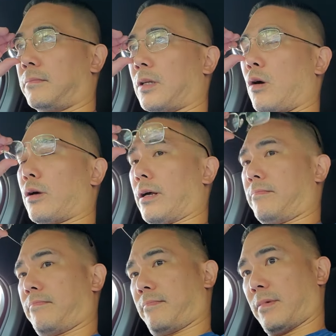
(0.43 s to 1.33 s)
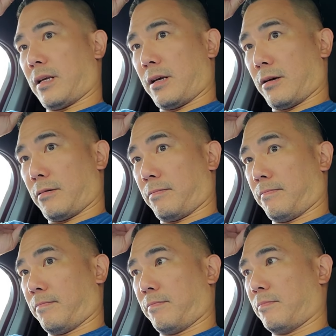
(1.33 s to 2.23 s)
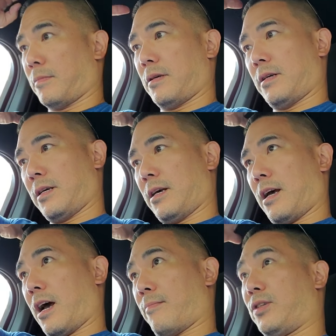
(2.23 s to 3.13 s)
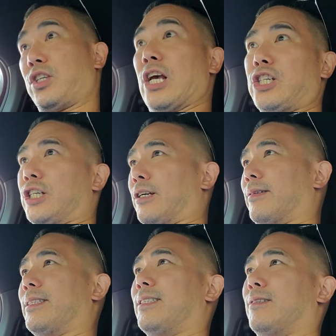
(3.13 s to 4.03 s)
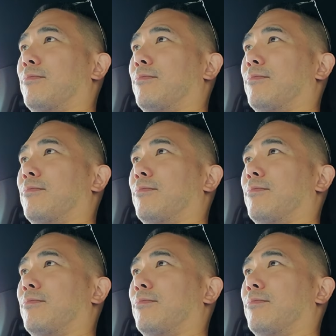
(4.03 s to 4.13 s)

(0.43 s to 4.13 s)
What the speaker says: Okay, here. I'm stationary, so